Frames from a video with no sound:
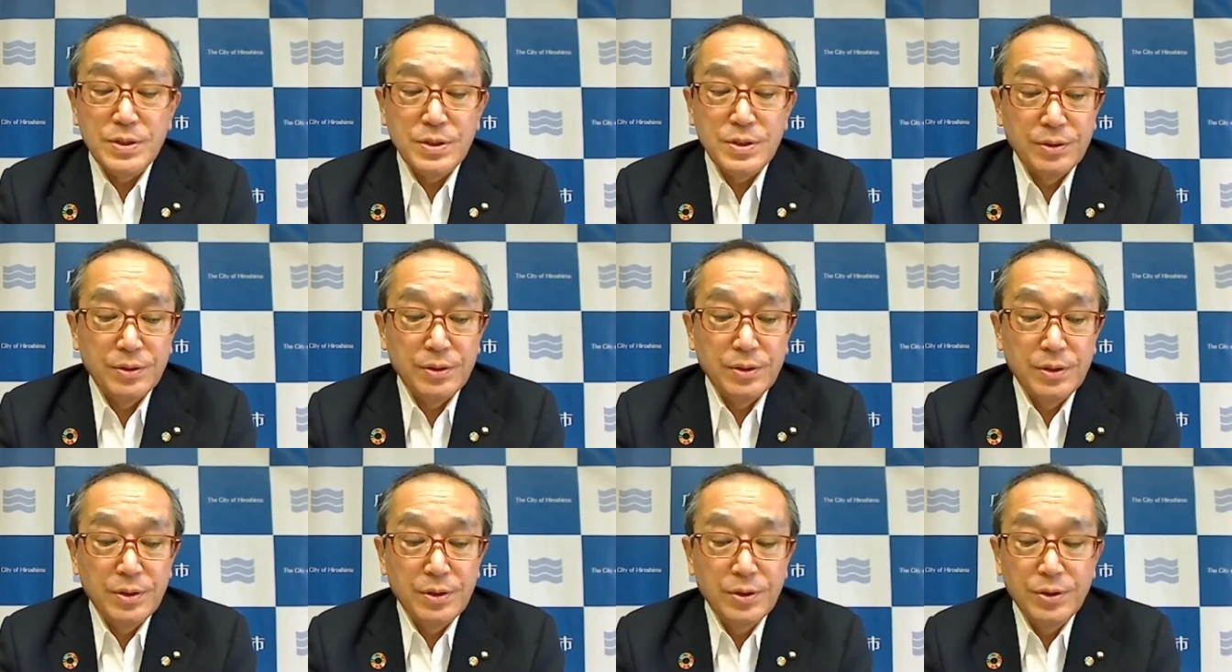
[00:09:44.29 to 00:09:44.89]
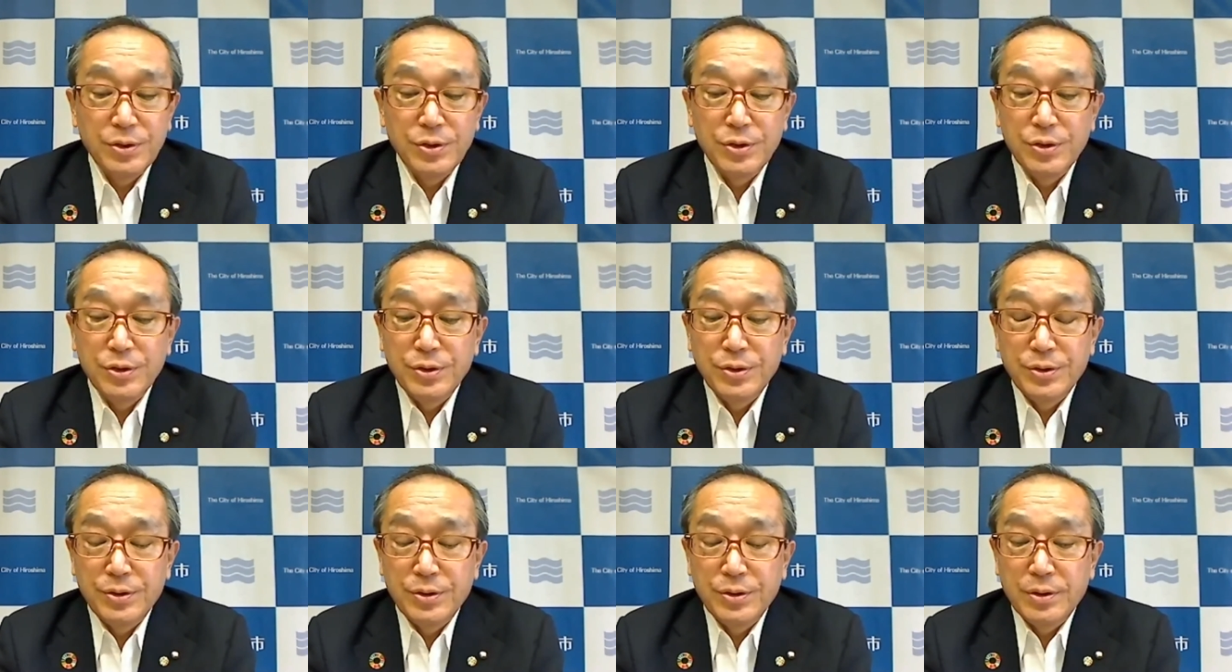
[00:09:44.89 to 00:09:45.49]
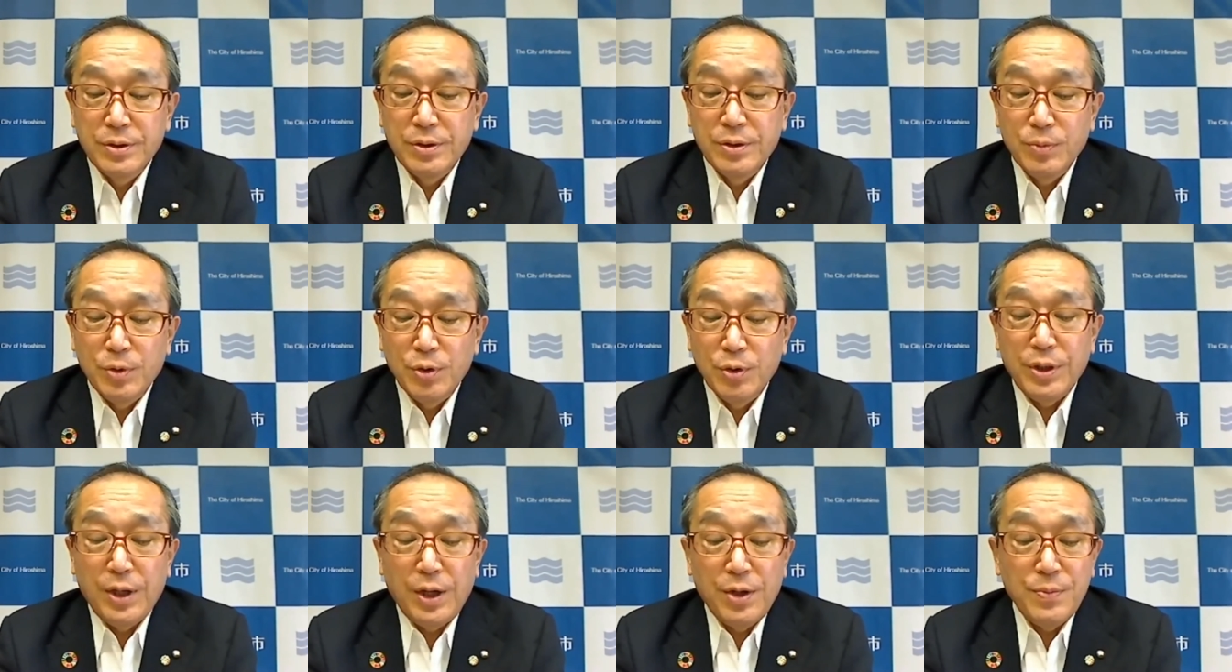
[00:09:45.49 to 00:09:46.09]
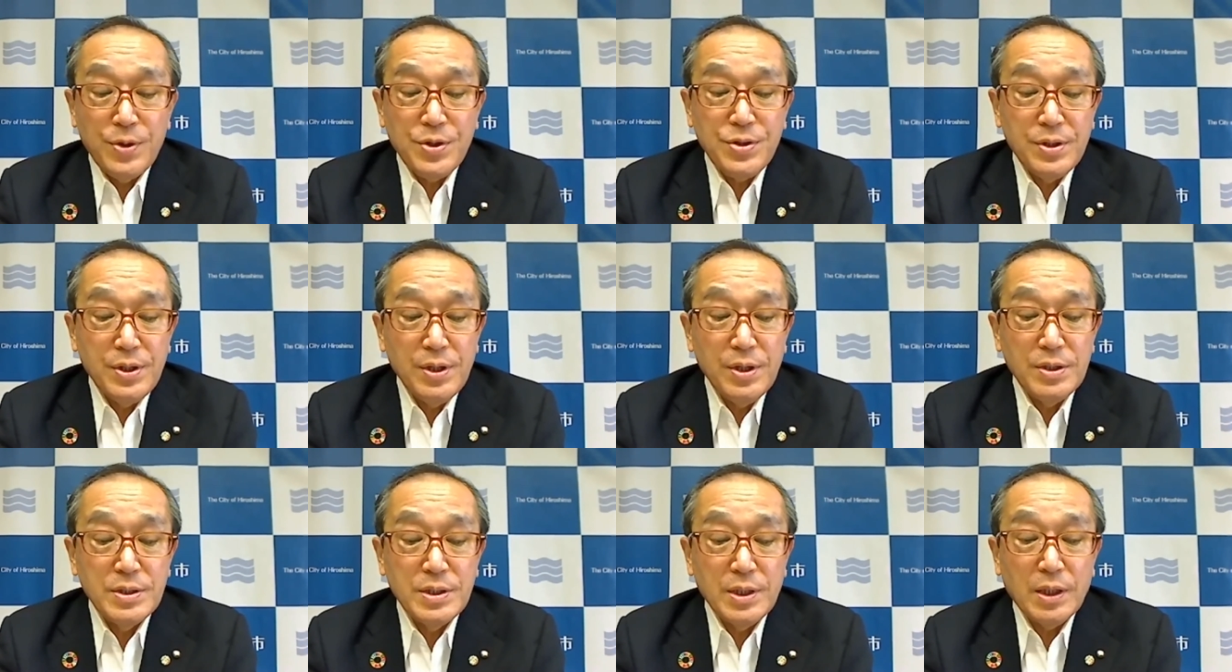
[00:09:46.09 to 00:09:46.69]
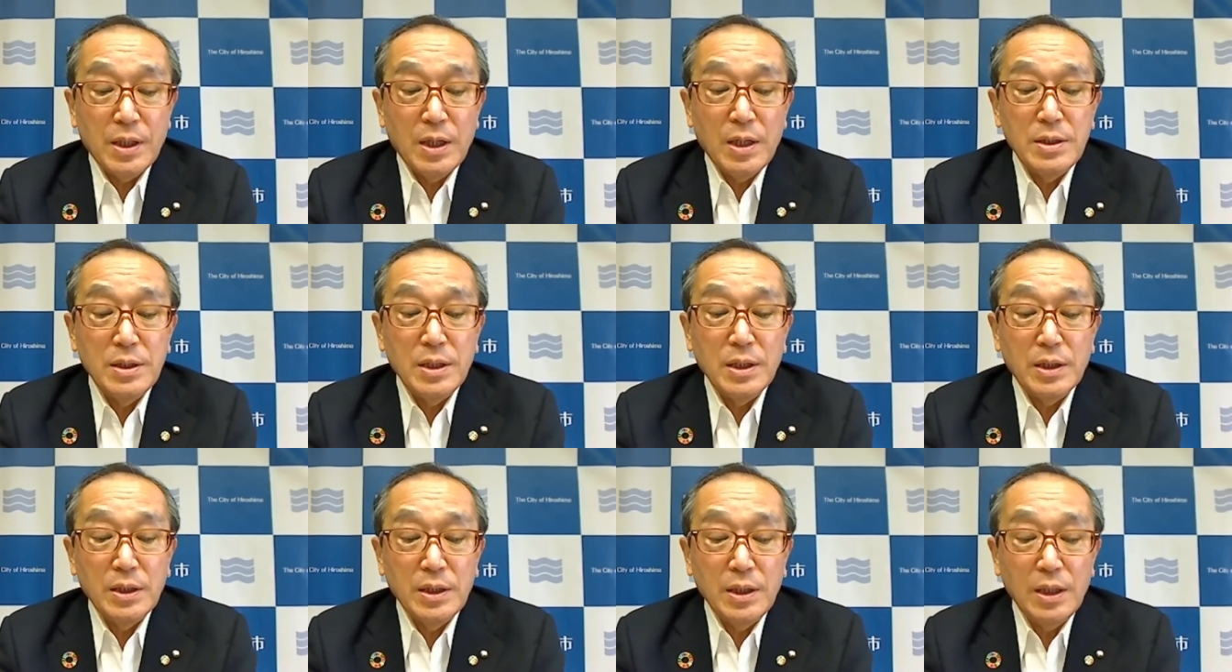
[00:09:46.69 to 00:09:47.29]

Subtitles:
165 countries and regions around the world.